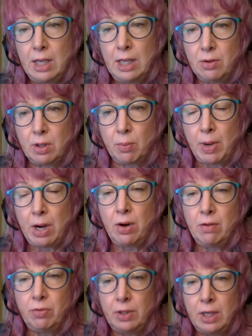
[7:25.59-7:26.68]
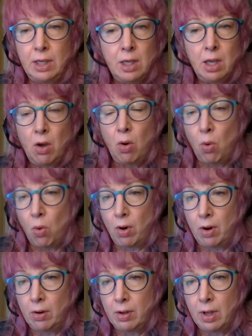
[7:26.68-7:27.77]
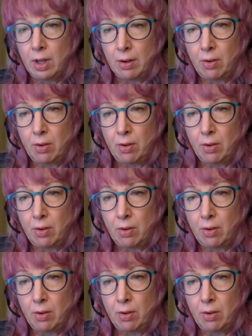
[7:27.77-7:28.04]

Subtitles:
either comparatively or